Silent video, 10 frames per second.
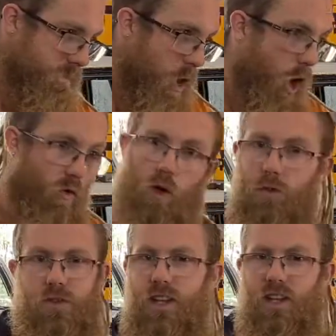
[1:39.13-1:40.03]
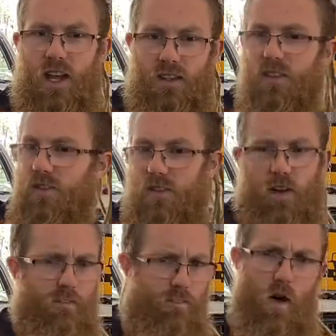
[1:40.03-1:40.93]
hot rolled steel has this like
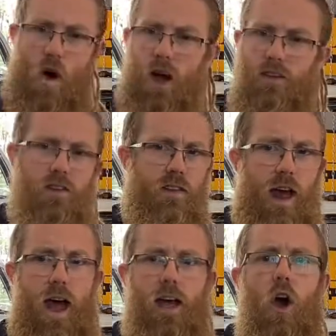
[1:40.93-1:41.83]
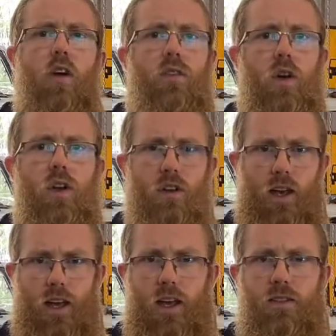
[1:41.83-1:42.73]
a fine slag over it,
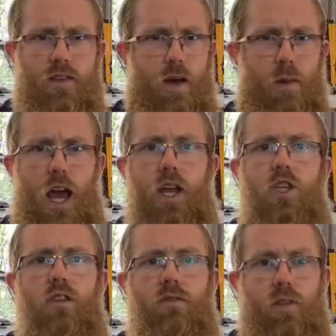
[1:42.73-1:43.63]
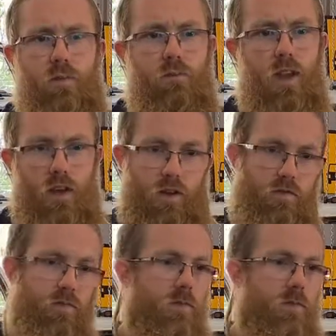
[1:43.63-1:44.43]
like a contamination from the